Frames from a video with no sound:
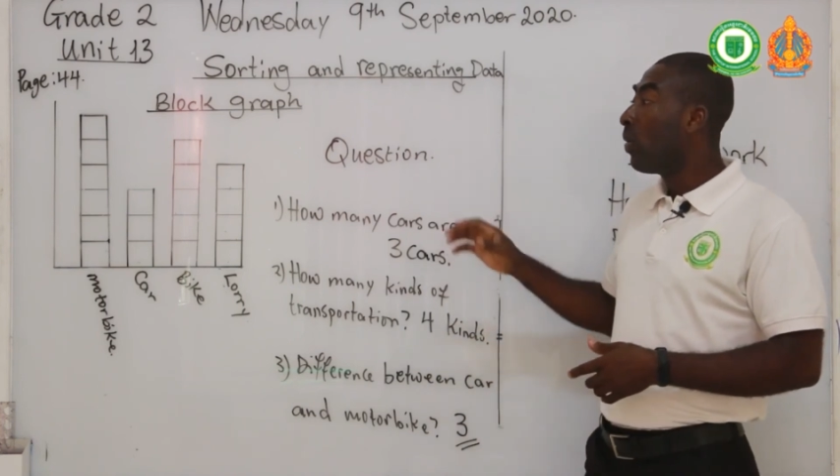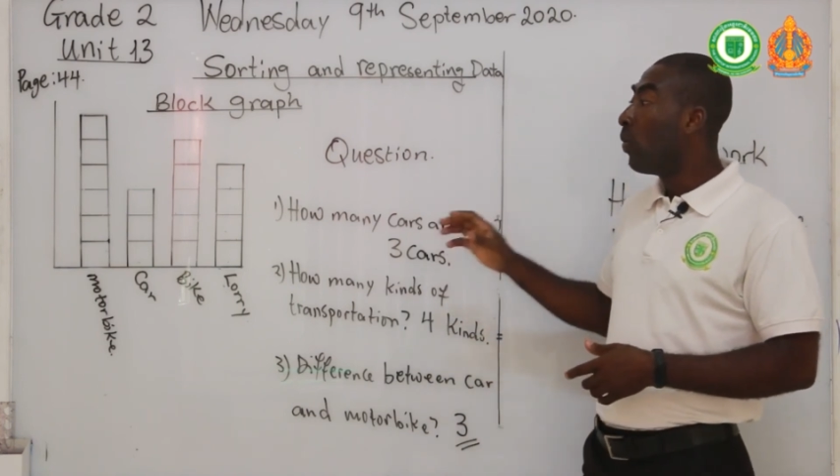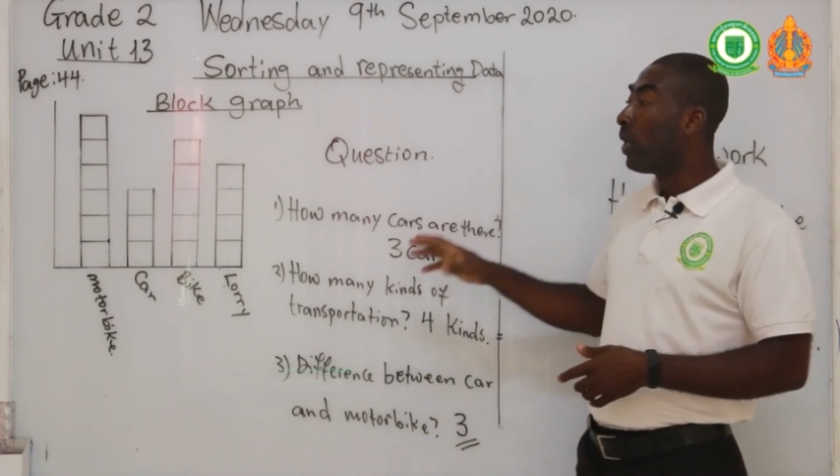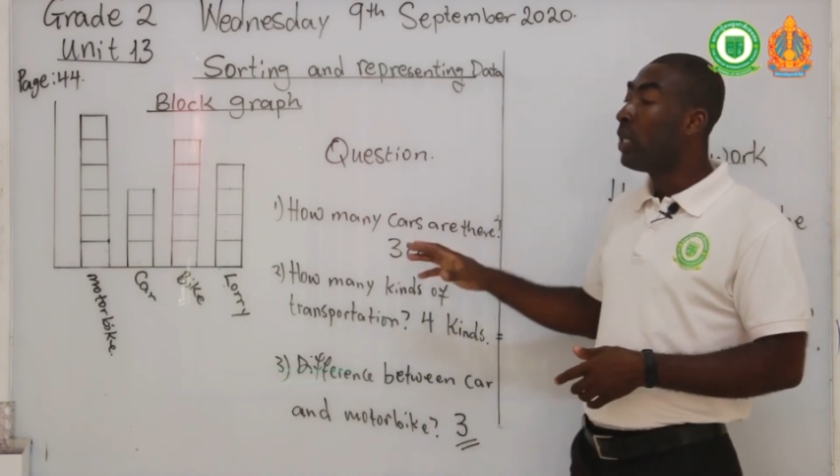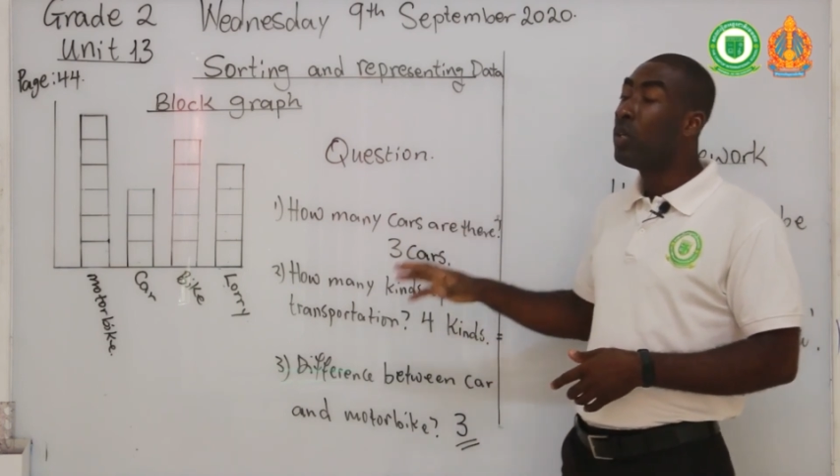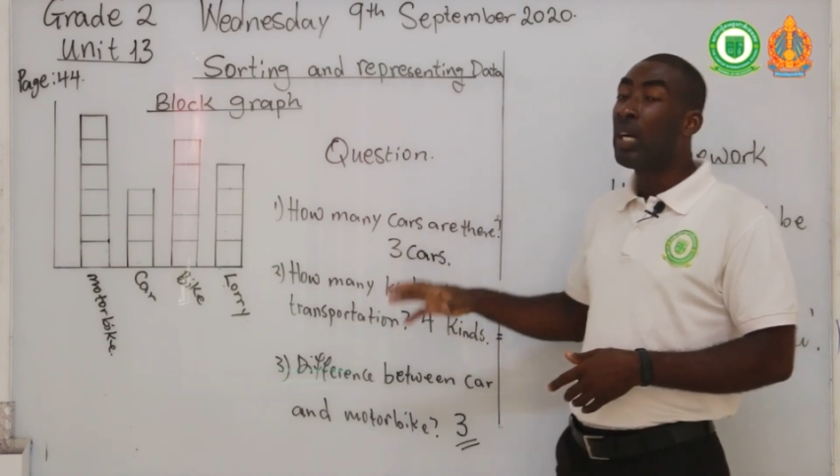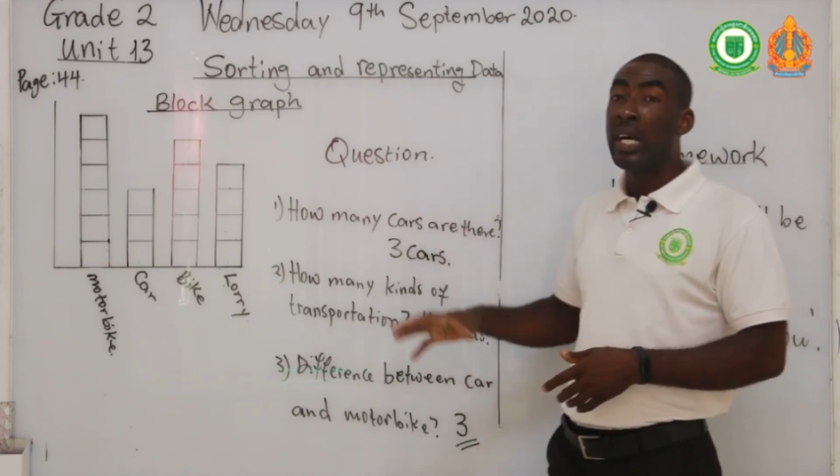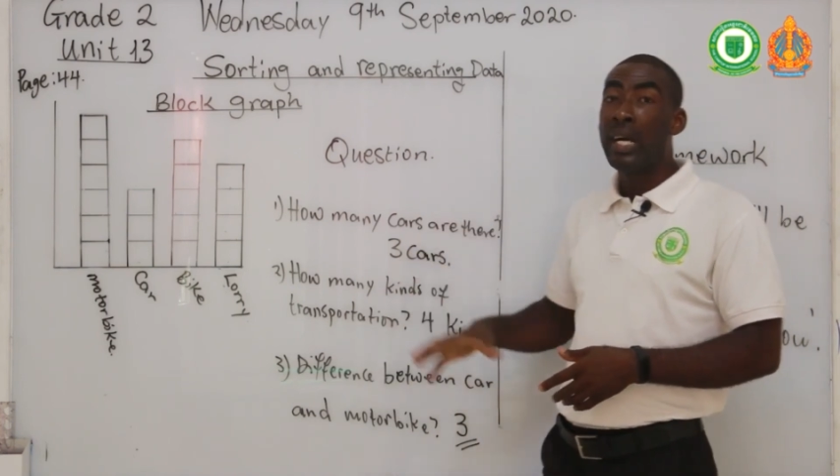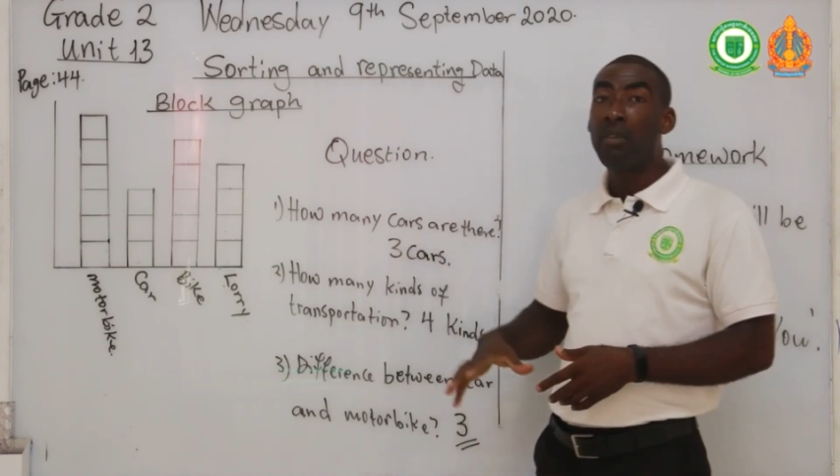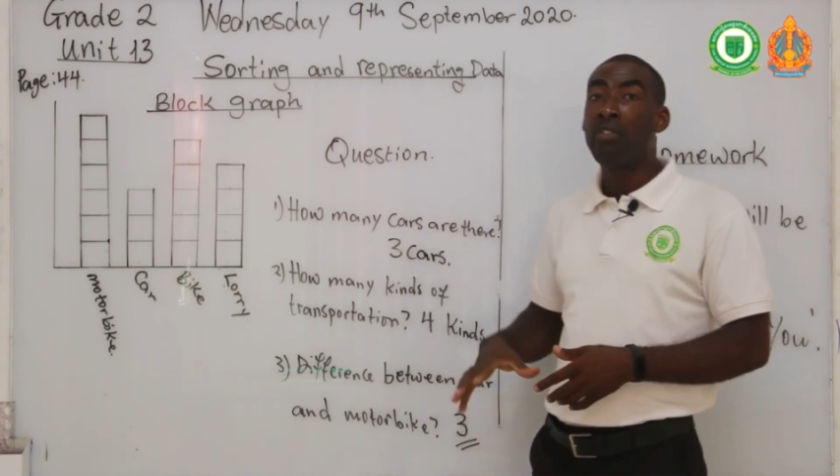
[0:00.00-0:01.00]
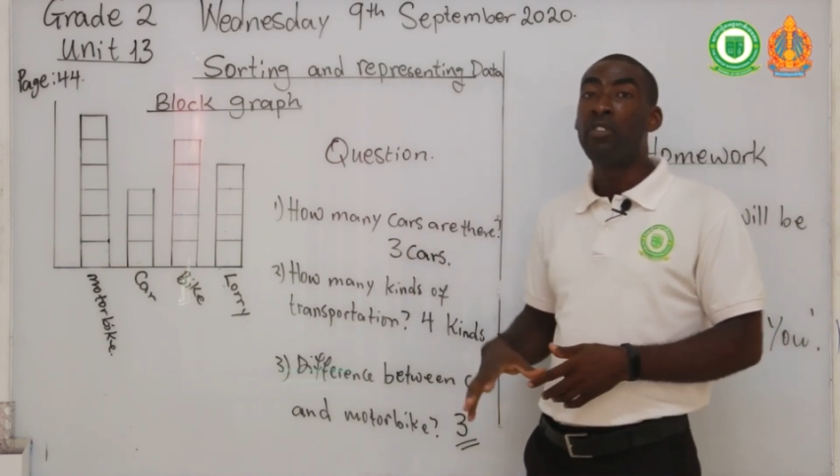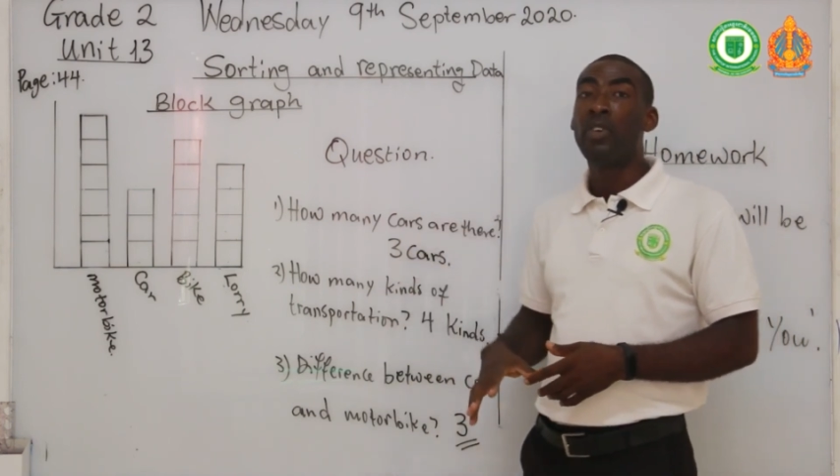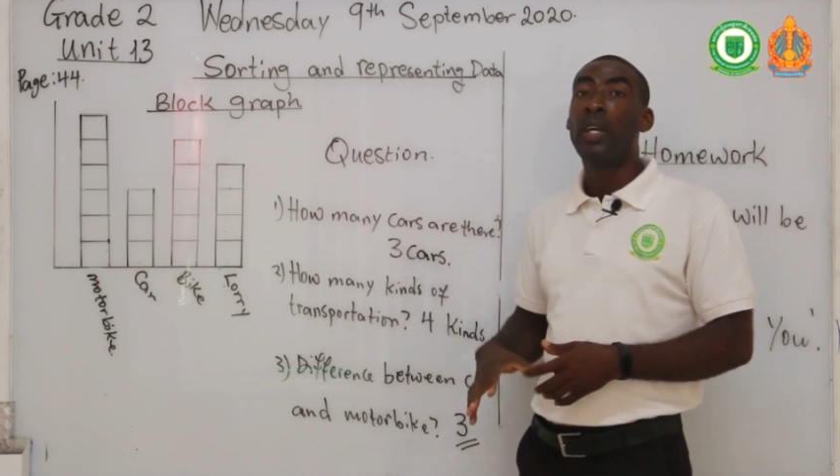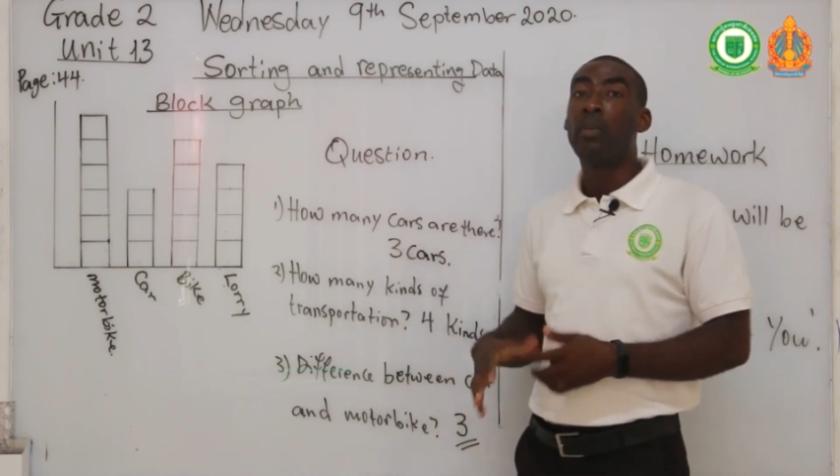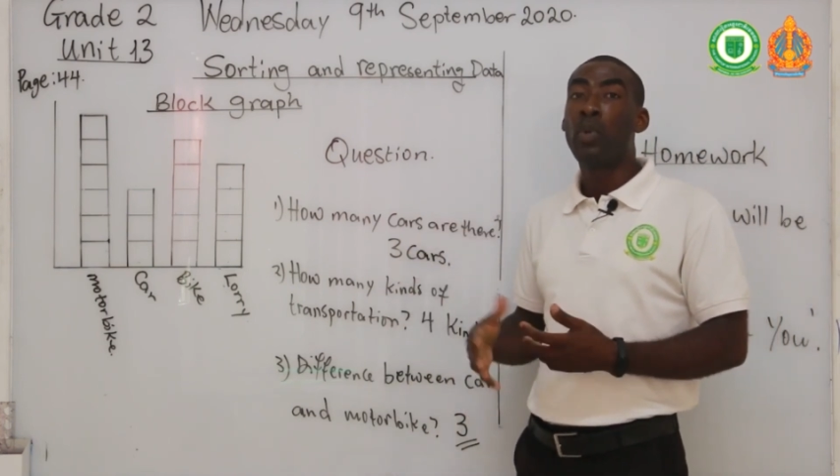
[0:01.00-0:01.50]
when you have
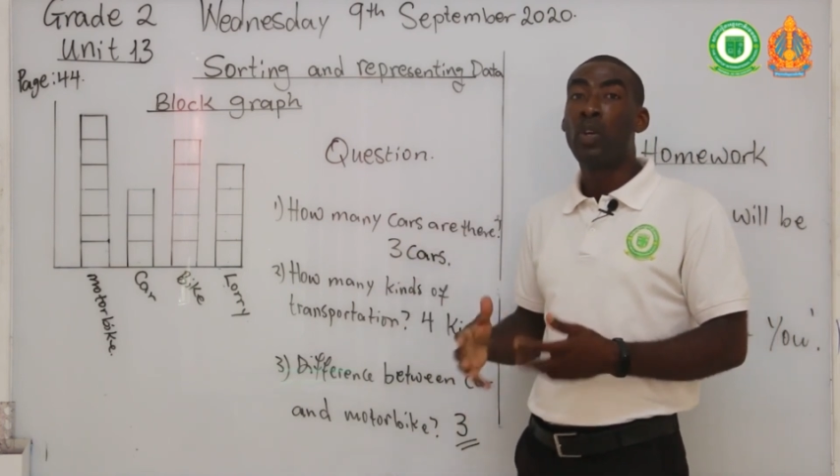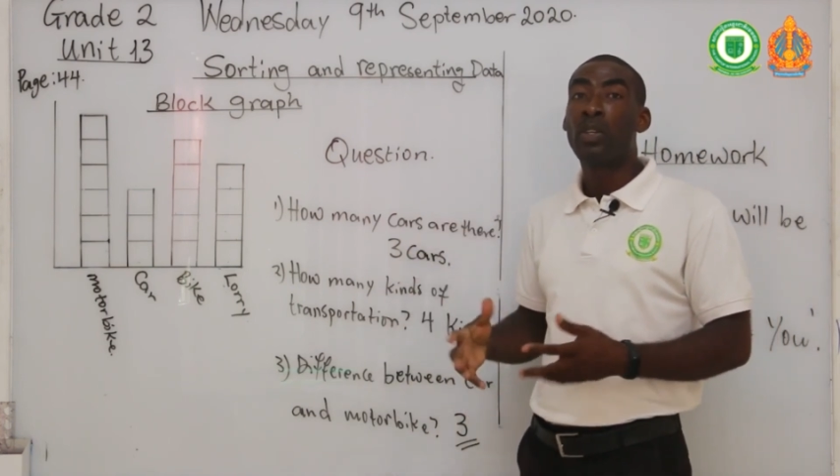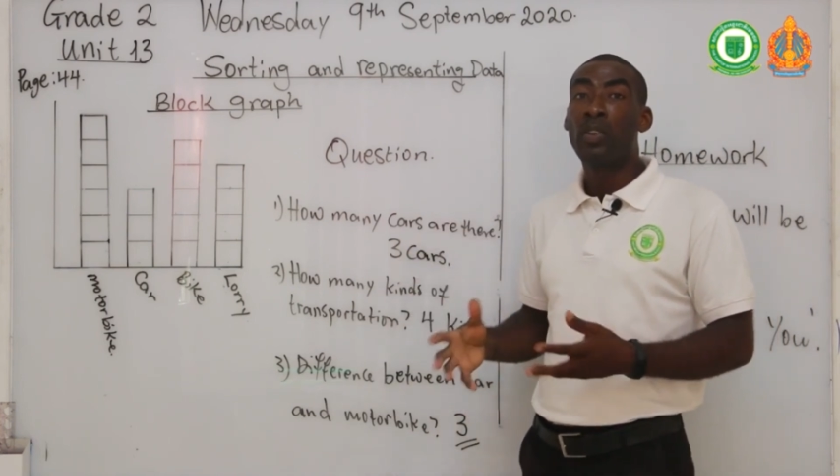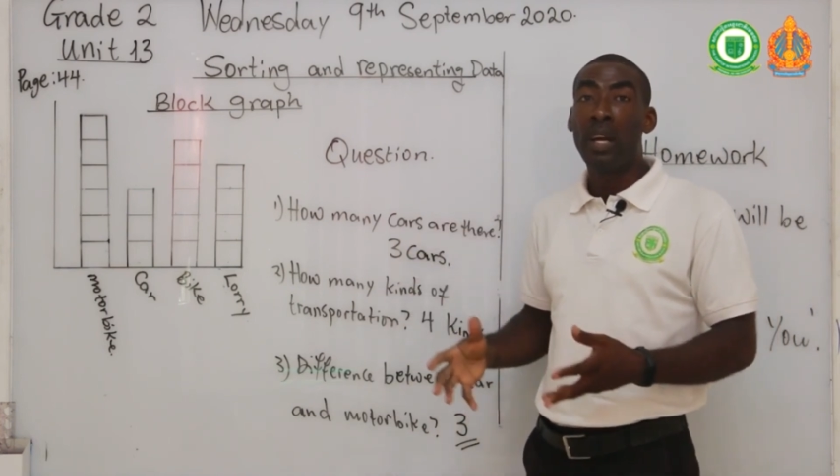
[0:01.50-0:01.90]
a block